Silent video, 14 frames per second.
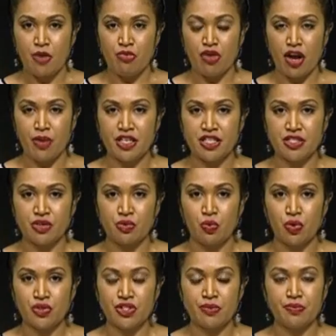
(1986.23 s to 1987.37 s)
Prime Minister
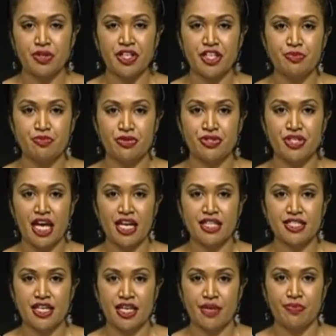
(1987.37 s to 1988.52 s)
warns on police
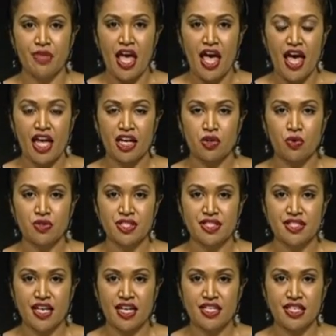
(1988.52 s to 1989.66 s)
brutality and Law
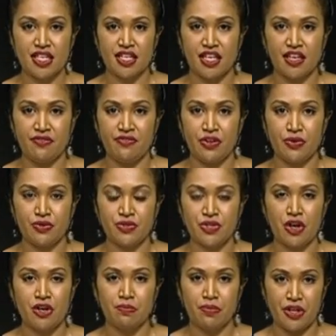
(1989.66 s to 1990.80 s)
Society give views
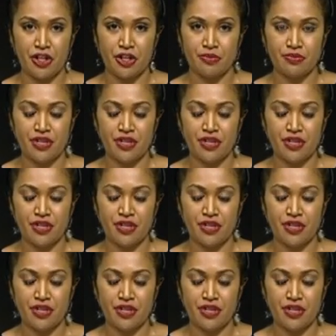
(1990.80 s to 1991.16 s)
on bill.